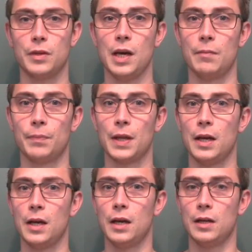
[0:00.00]
Yeah,
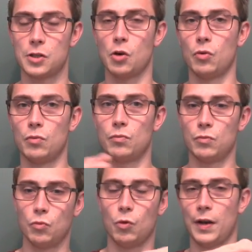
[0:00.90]
so
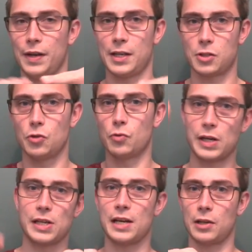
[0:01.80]
one next to the
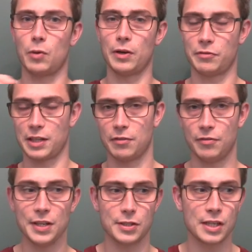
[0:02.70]
right angle, one of the
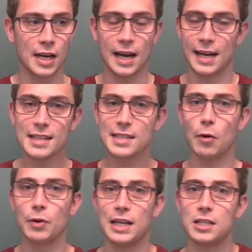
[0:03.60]
cathetes. And this is
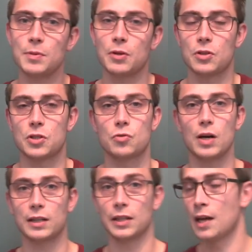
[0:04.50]
how it has been
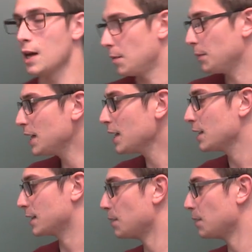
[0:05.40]
constructed, meaning the